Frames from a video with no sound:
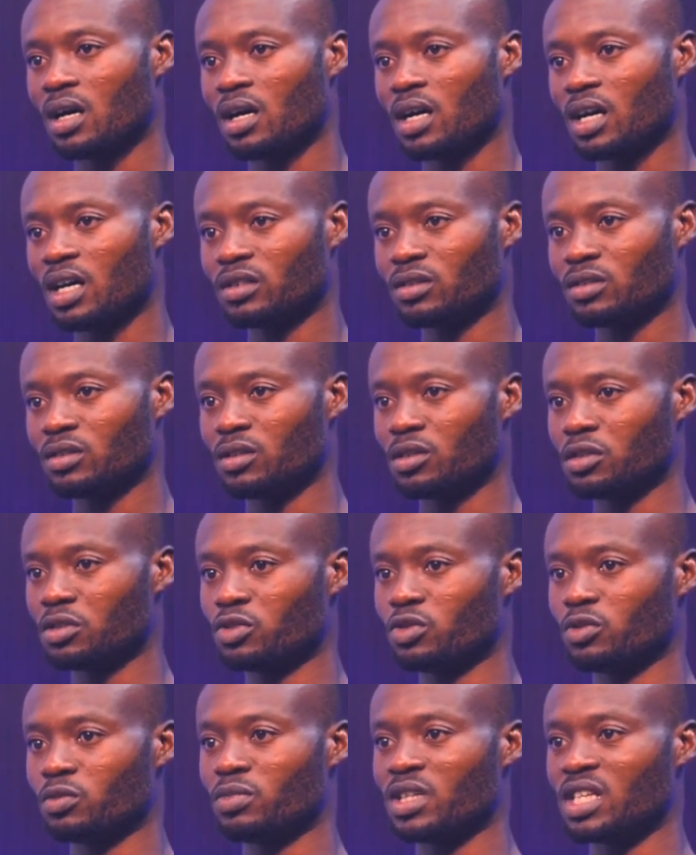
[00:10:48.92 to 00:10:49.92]
asked us
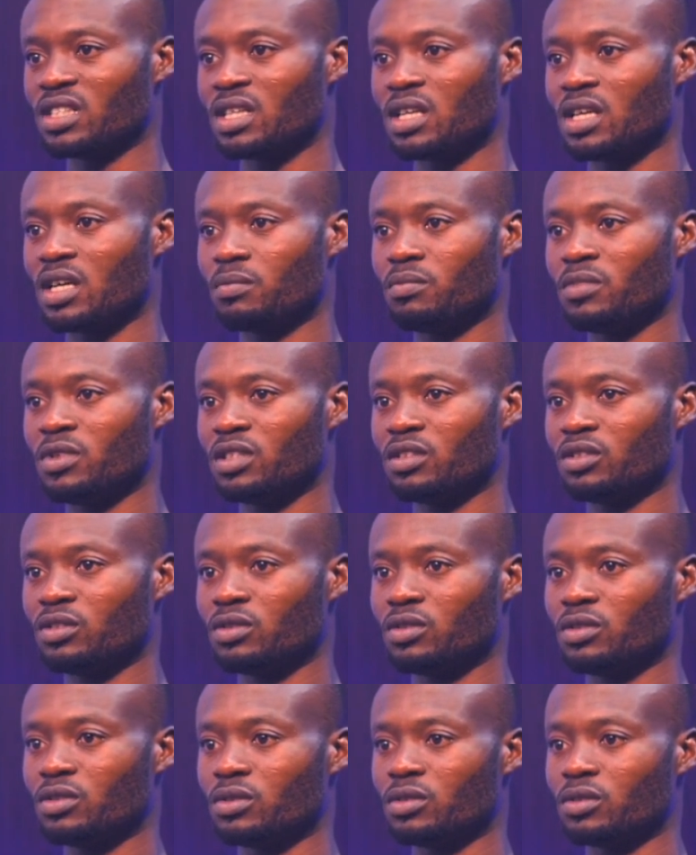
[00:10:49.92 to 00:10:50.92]
to plaster that place
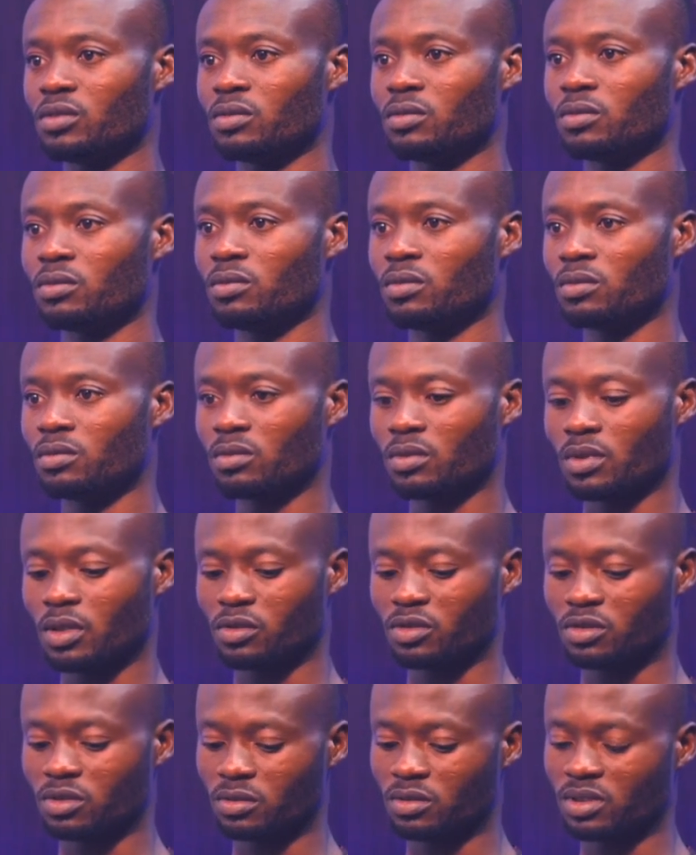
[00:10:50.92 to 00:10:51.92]
too. So I
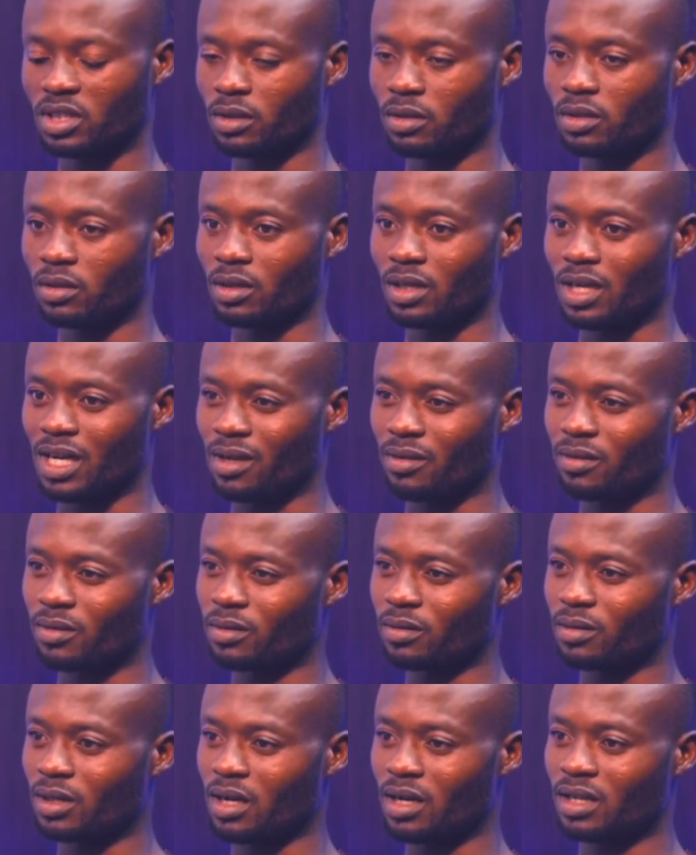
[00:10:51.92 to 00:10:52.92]
was
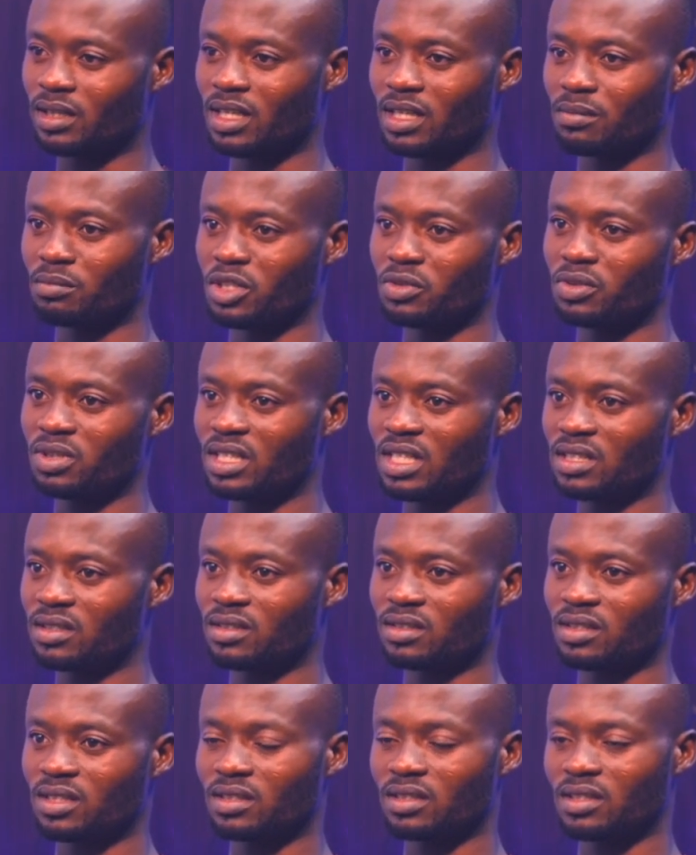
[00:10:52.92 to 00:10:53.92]
around that, between that
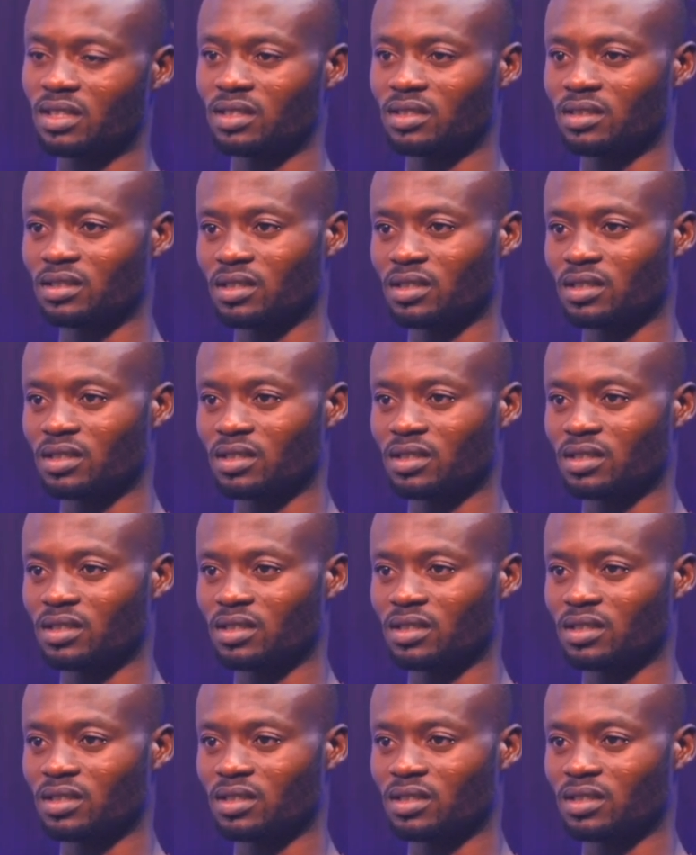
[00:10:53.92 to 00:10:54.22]
6:30 and